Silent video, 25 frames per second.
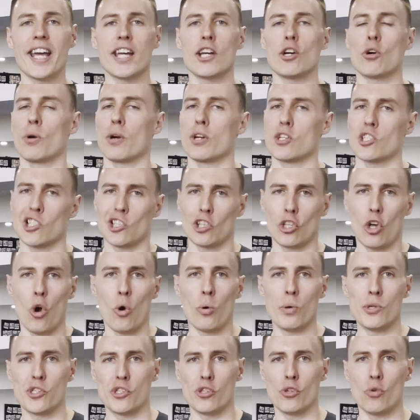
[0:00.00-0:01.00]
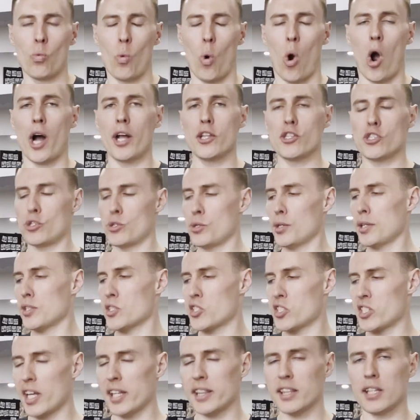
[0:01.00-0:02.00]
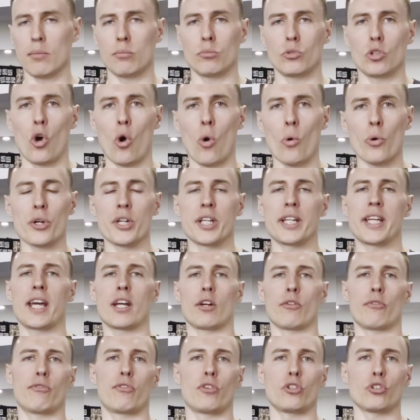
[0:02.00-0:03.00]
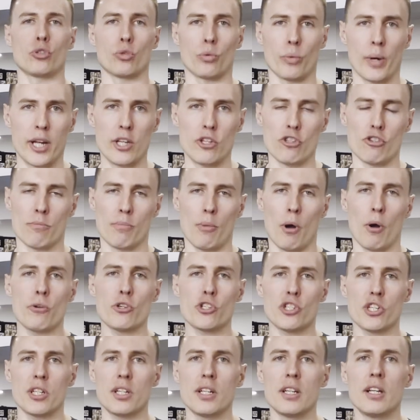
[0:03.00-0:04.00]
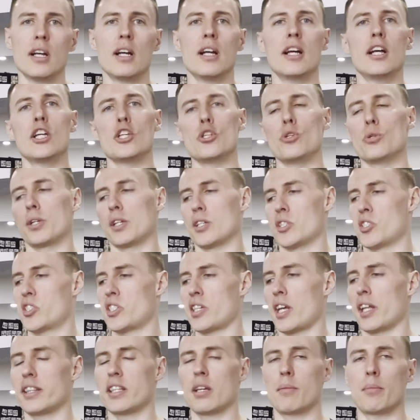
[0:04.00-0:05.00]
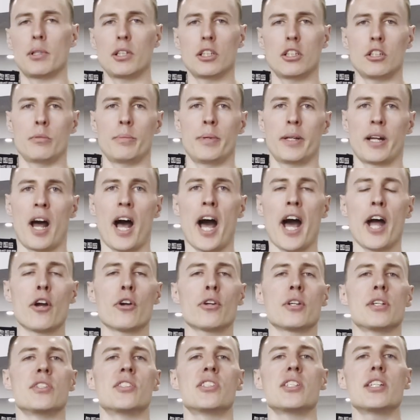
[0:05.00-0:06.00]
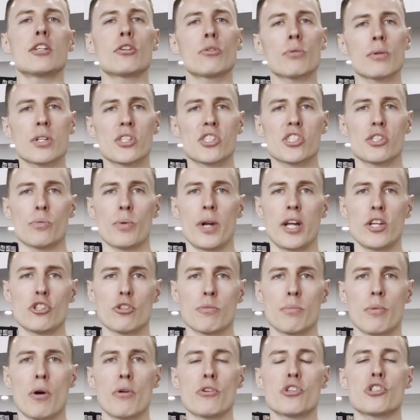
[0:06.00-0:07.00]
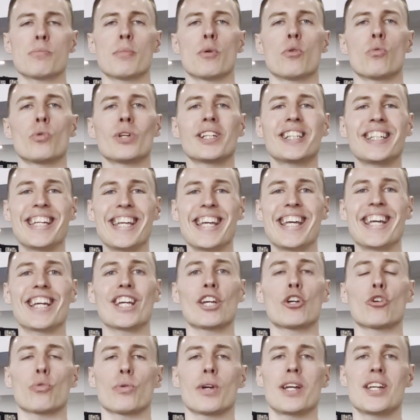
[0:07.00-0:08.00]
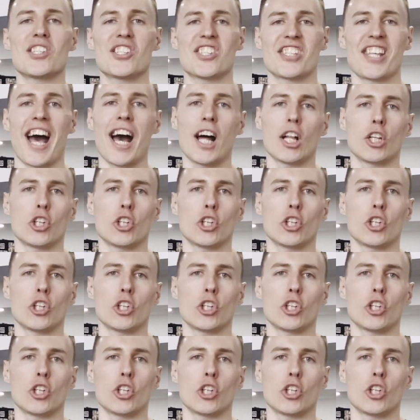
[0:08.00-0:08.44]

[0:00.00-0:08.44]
or as low as you want. So you can set them lower to get a fuller range of motion. You can set them a little bit higher to decrease the range of motion, but really increase that